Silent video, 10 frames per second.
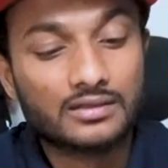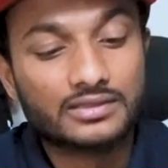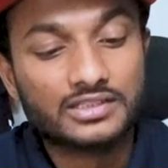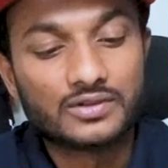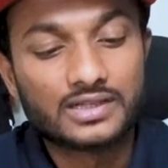
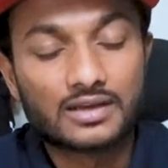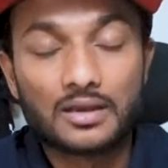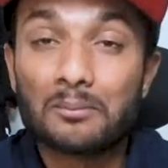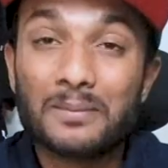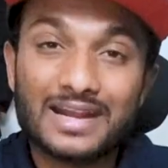This one
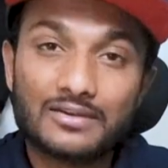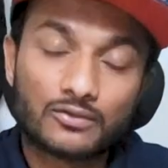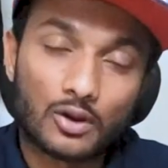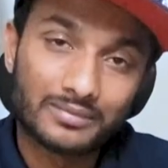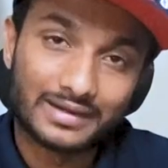made
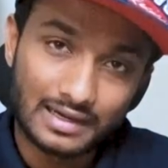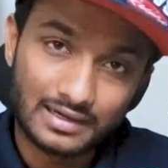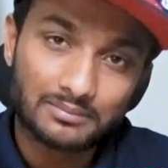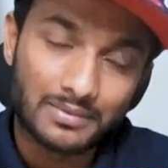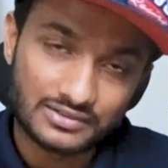from
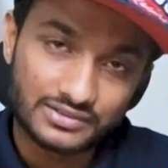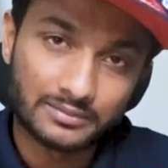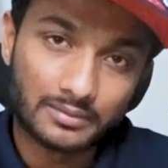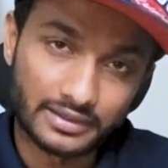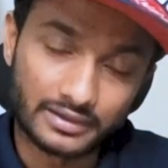Darling plastic
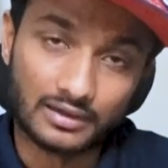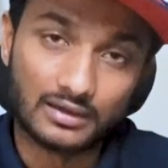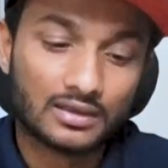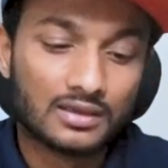material.